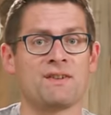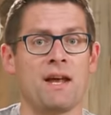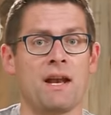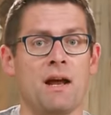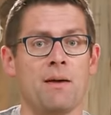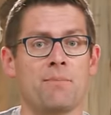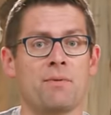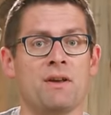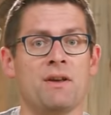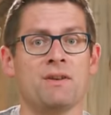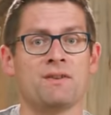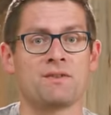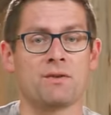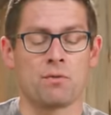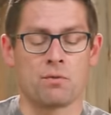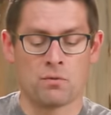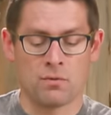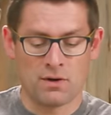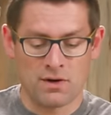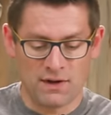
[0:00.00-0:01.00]
setup is
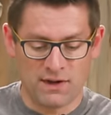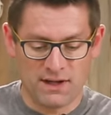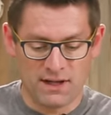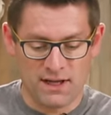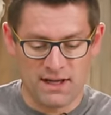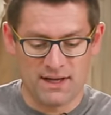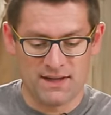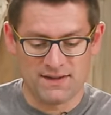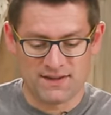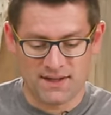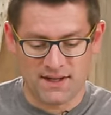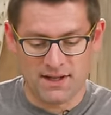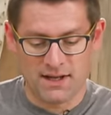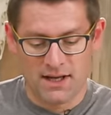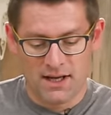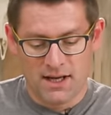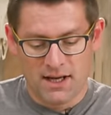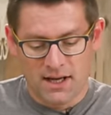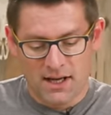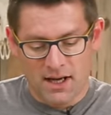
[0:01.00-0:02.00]
really easy.
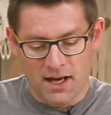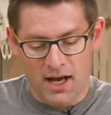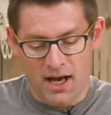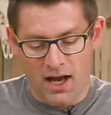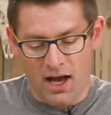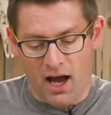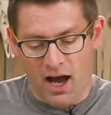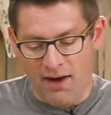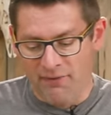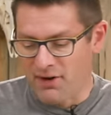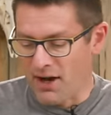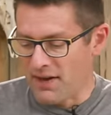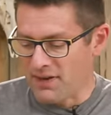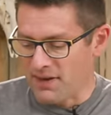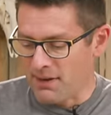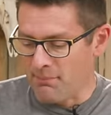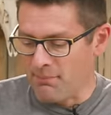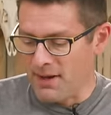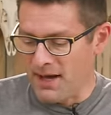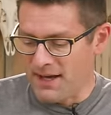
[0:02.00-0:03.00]
Uh, I've
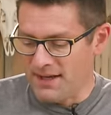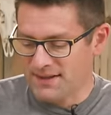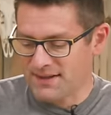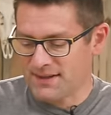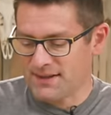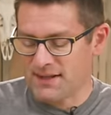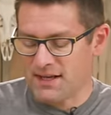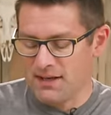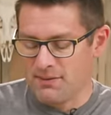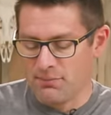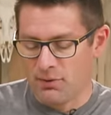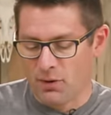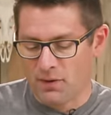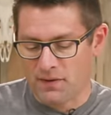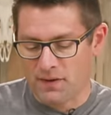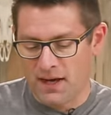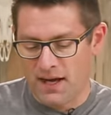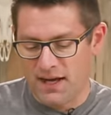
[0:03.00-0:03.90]
got the base in both